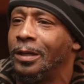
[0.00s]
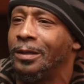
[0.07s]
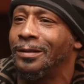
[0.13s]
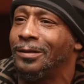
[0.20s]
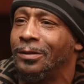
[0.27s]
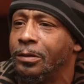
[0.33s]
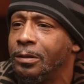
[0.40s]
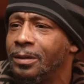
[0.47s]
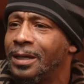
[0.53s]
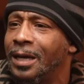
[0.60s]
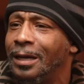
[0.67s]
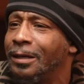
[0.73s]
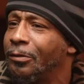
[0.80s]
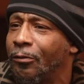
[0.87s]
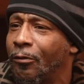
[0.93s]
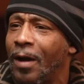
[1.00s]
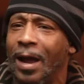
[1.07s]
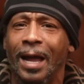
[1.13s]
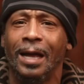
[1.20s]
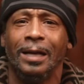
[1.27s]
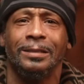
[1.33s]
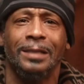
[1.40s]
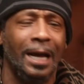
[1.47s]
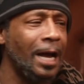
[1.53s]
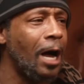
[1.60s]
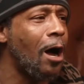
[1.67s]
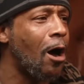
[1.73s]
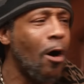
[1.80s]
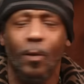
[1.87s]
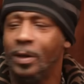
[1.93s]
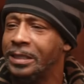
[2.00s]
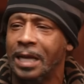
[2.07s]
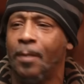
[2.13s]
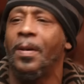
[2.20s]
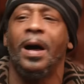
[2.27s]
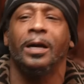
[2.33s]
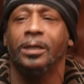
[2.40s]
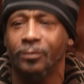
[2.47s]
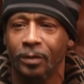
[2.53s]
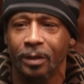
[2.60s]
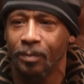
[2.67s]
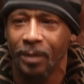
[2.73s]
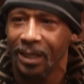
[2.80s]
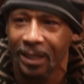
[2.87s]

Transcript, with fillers: and cutting grass. Like I always had pockets full of